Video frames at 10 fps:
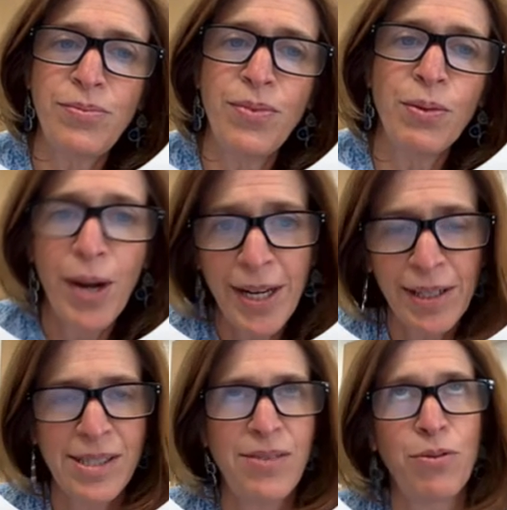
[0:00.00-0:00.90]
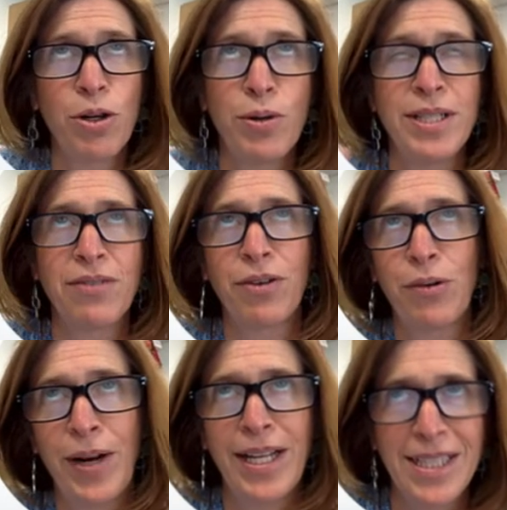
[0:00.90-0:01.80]
right? Because if we're going
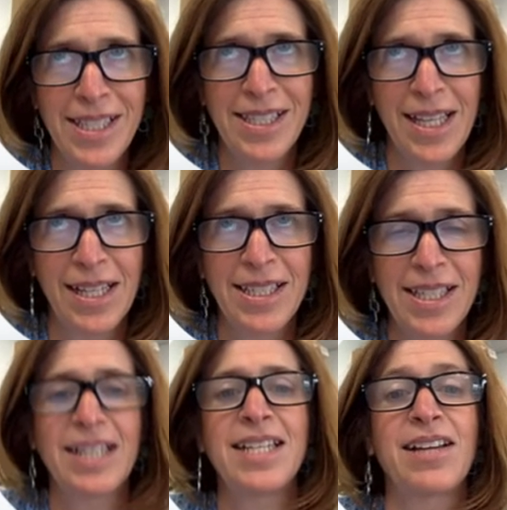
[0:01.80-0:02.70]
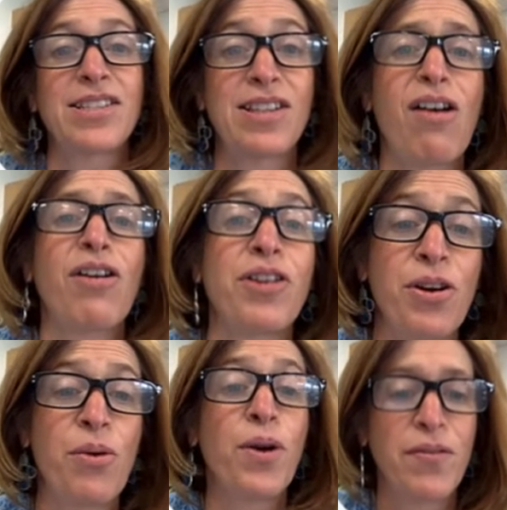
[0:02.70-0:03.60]
different rates, then it's going to take us longer to
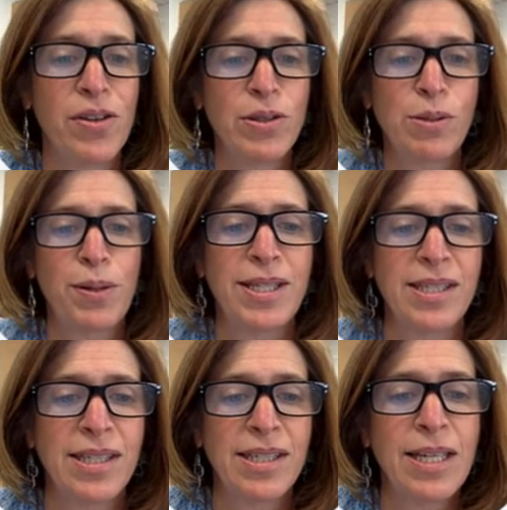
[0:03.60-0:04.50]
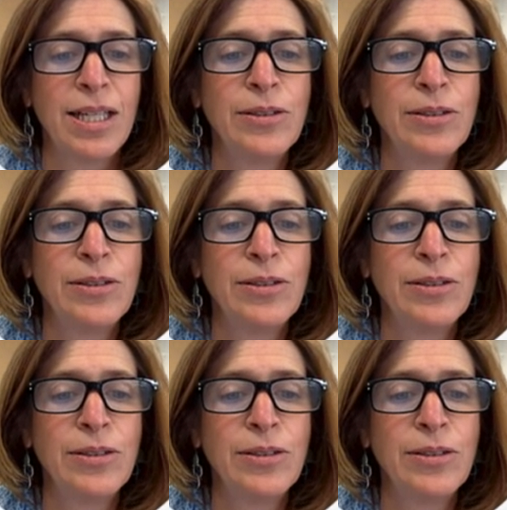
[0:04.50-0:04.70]
go one of those places.